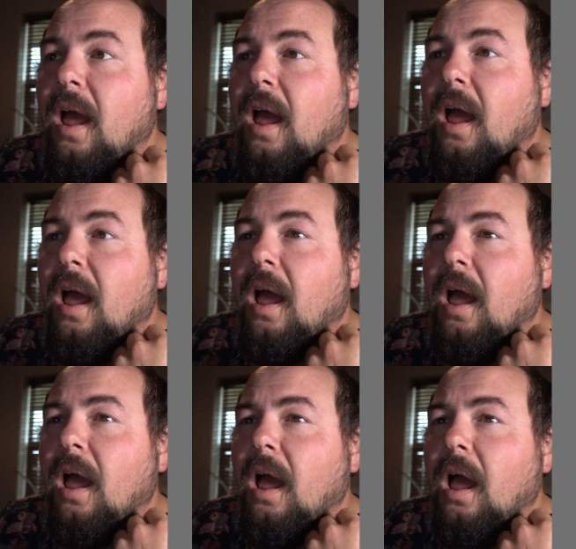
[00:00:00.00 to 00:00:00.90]

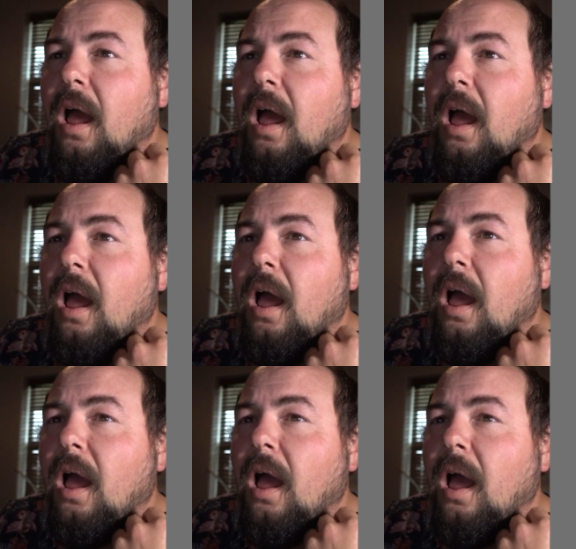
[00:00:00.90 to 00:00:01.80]

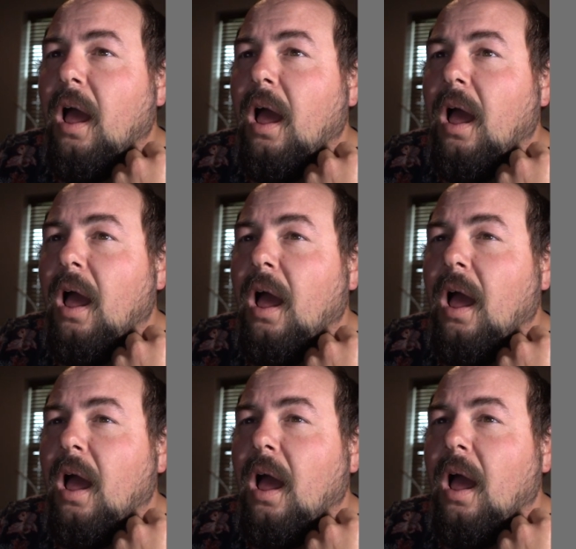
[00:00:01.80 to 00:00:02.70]

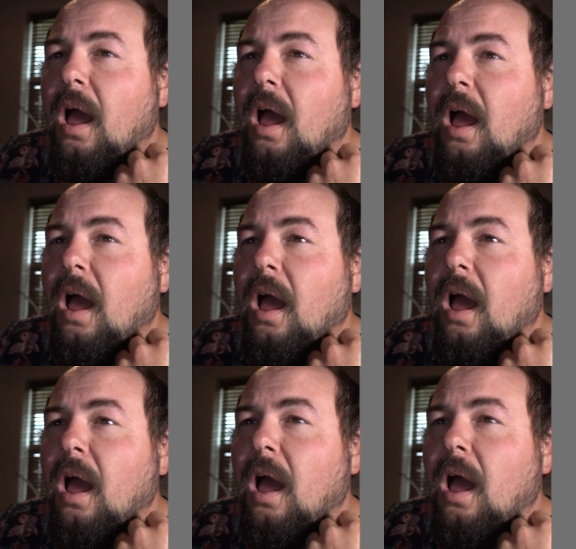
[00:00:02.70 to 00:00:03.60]

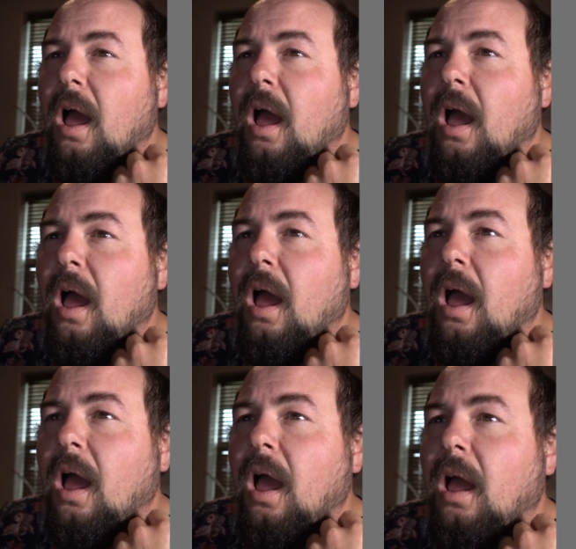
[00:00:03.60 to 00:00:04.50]

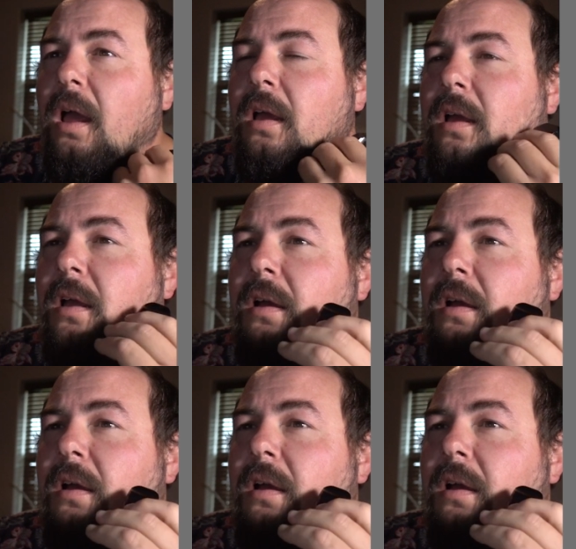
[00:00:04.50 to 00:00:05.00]
(silence)